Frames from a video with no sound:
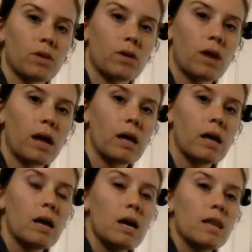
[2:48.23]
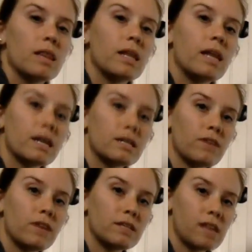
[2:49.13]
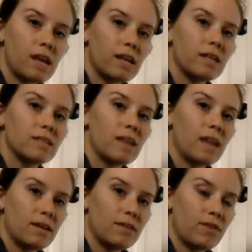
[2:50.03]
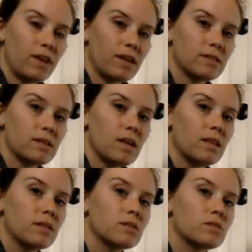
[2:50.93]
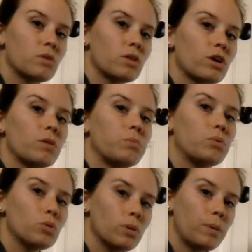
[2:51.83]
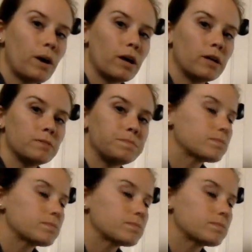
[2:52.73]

Okay, the next phase then is anaphase. This is where they're going to pull apart.